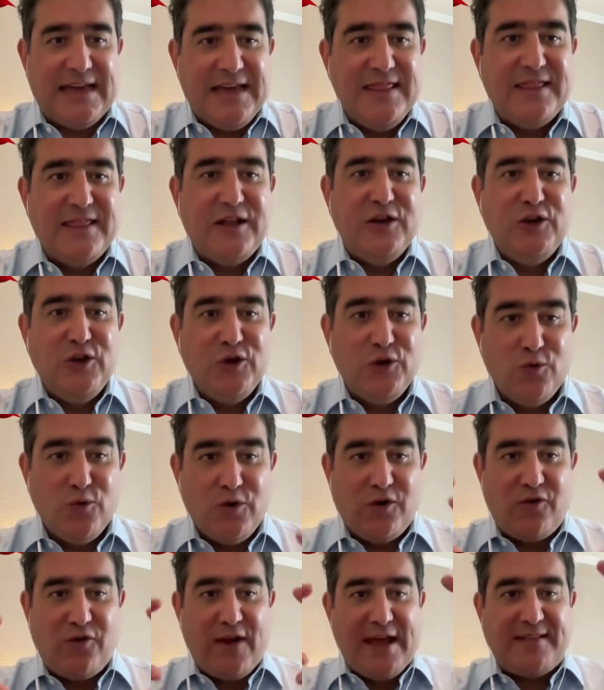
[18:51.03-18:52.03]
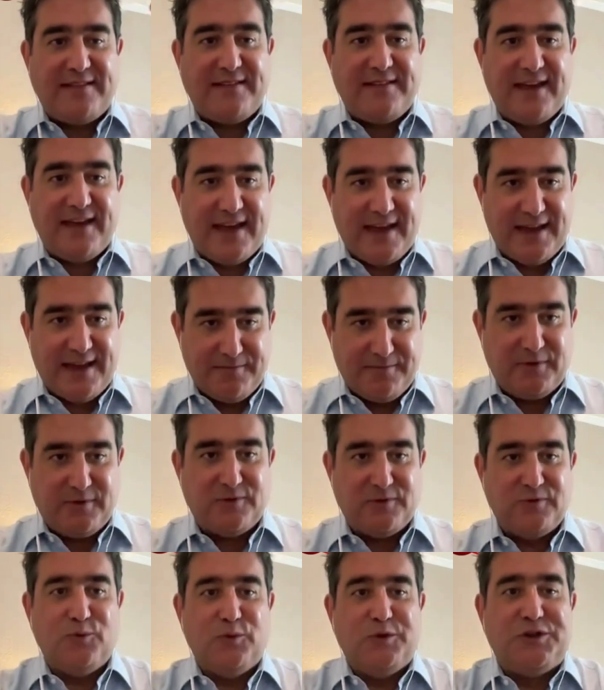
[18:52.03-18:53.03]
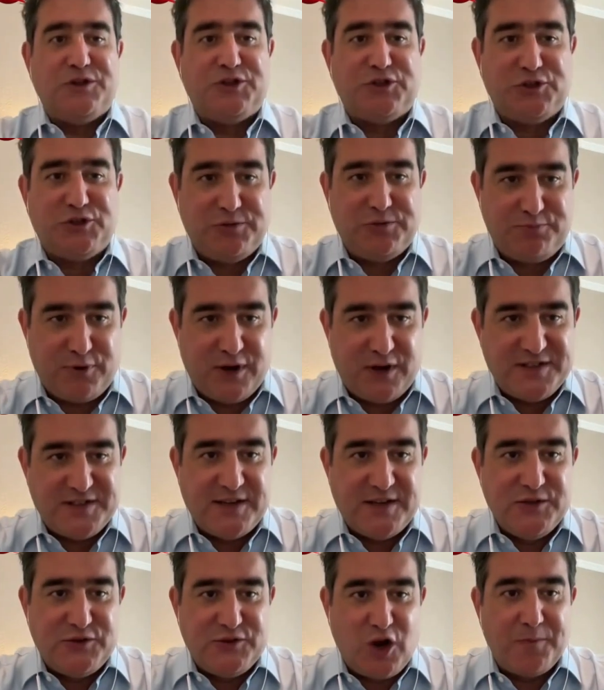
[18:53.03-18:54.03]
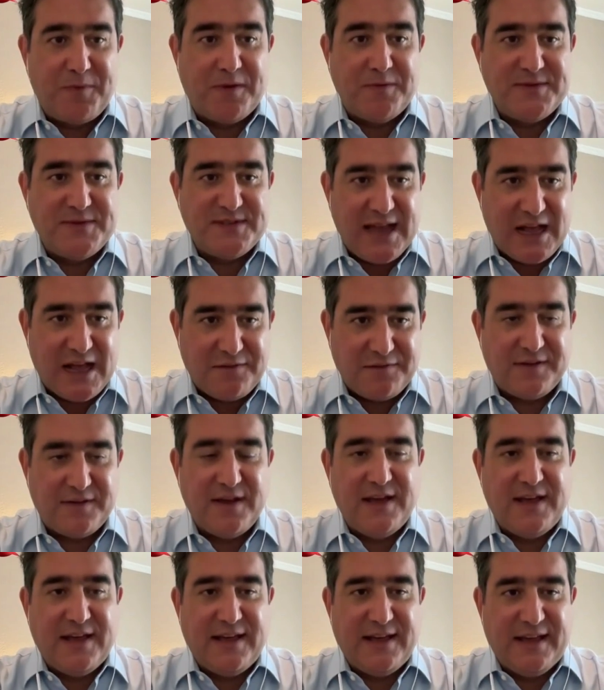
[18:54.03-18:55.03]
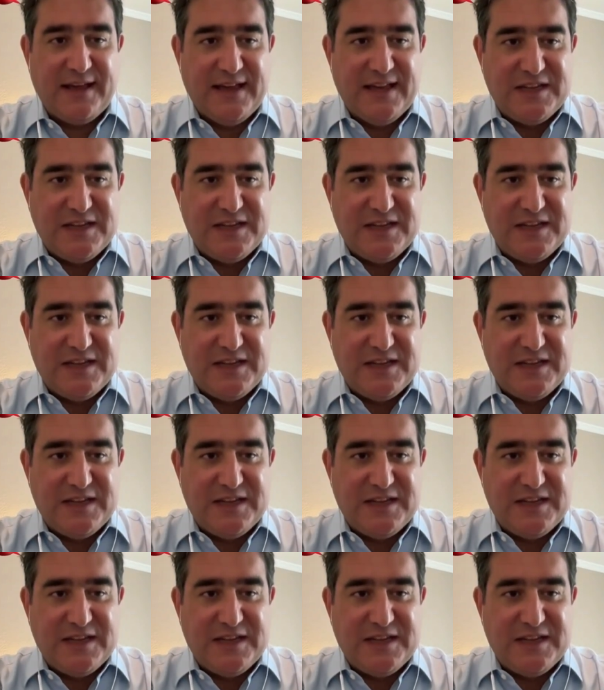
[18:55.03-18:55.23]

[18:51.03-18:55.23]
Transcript: the new great game, which President Trump himself is